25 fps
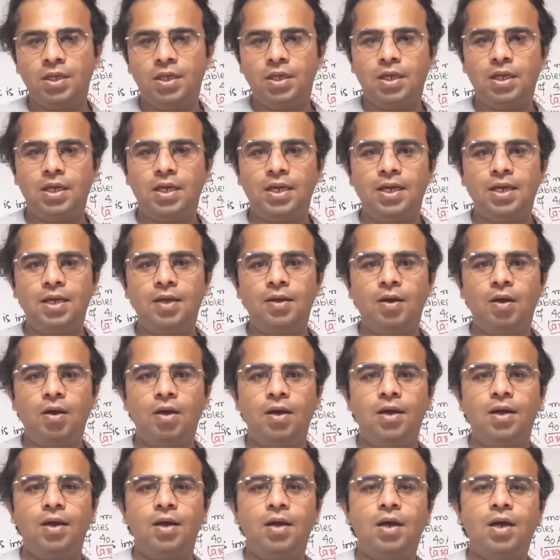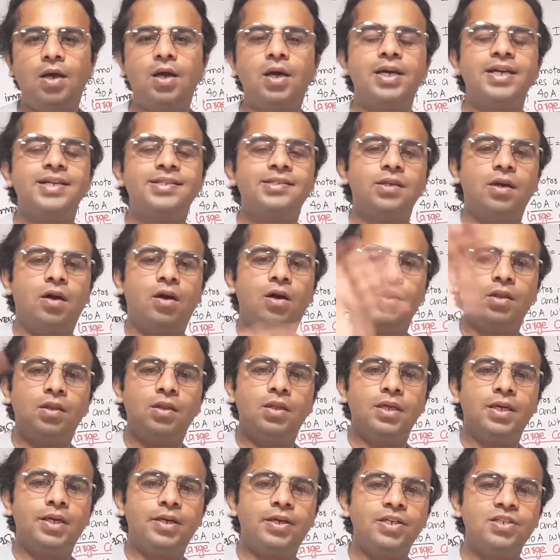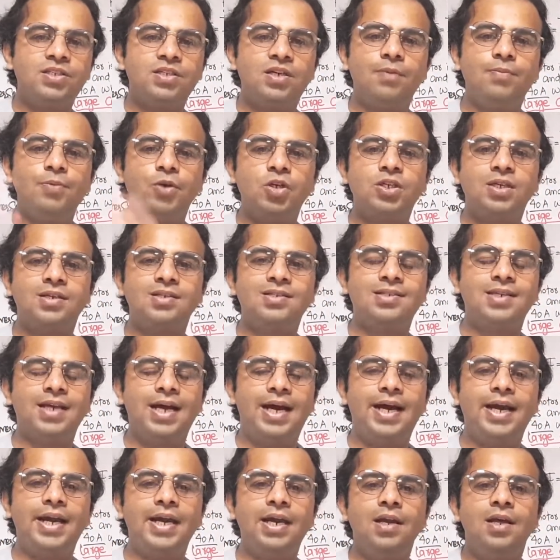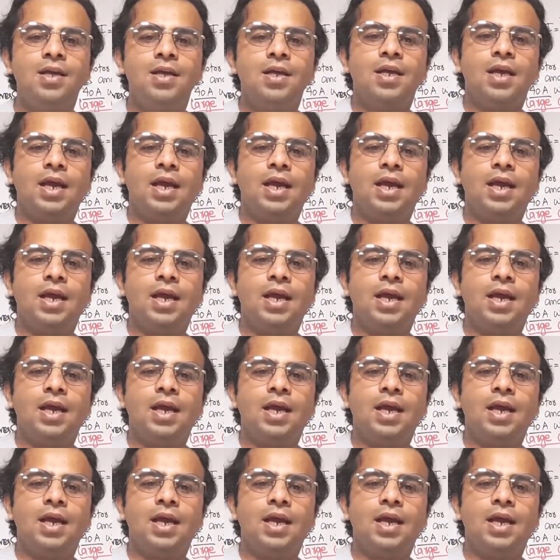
occurs on the distribution side